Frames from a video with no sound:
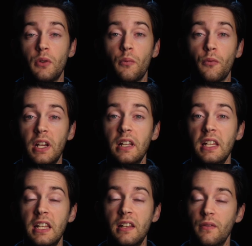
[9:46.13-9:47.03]
a
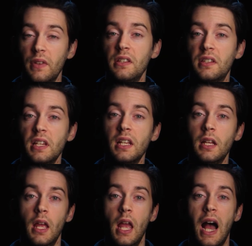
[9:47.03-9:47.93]
really convincing
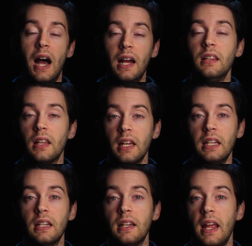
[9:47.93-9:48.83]
eye light